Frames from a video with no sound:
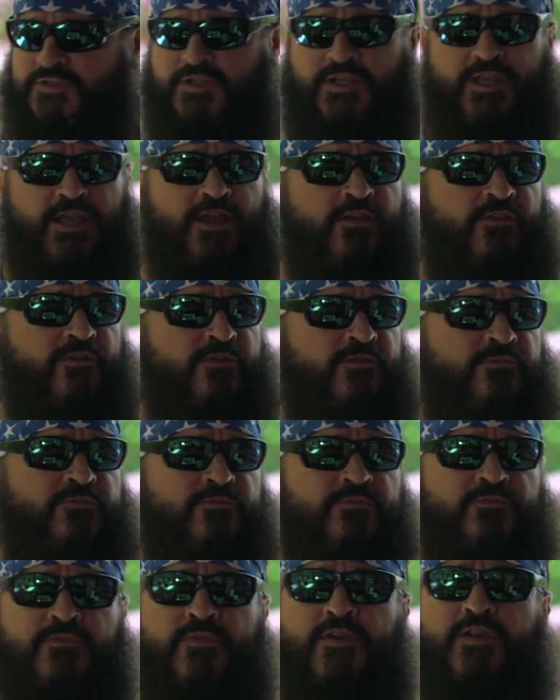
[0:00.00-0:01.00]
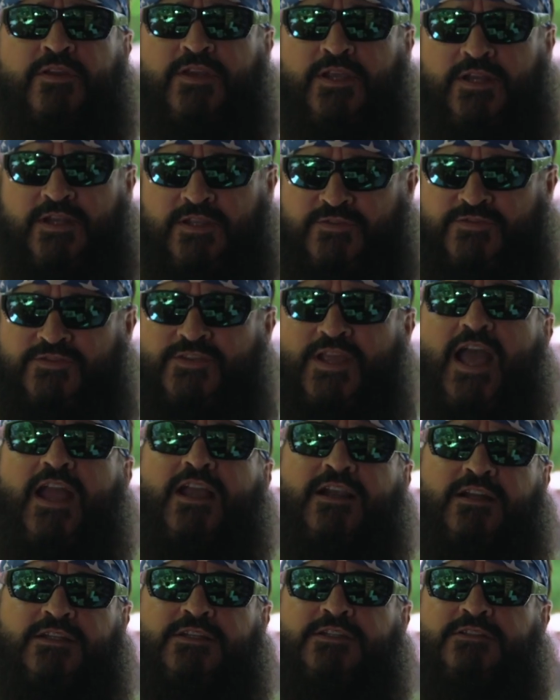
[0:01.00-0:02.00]
together did
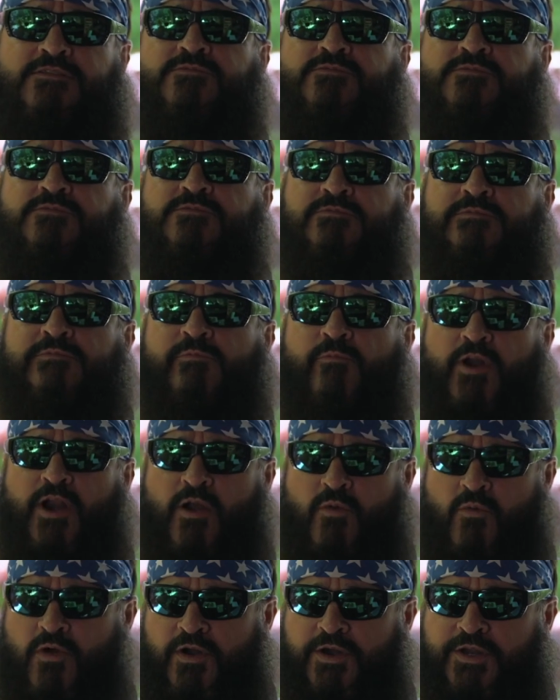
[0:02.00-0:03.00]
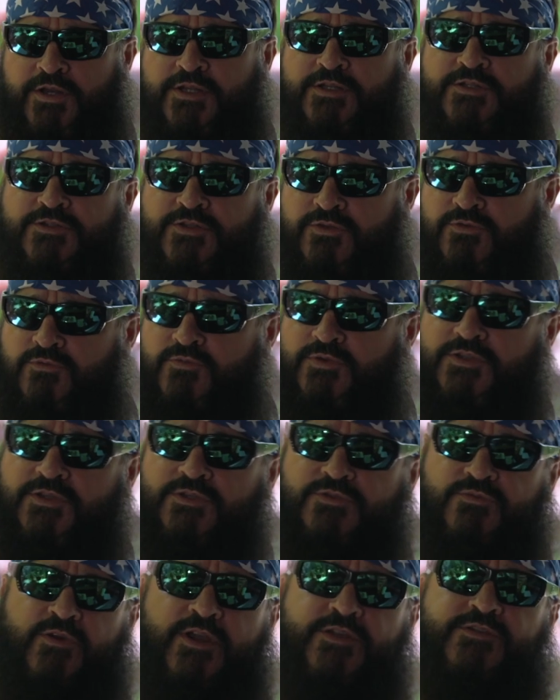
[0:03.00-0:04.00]
exactly what I wanted it to with
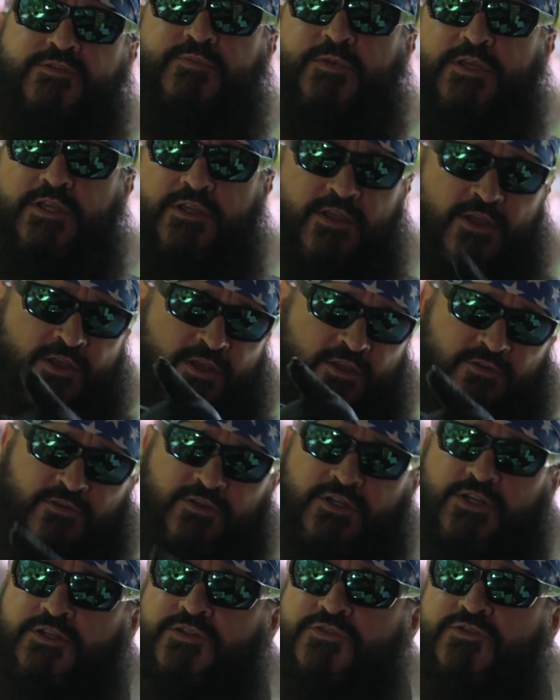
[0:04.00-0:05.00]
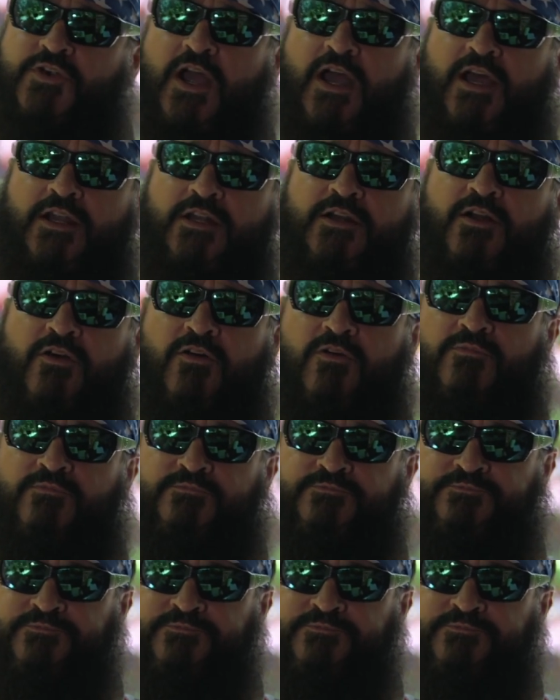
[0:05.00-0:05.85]
this recipe. You need to try it at home.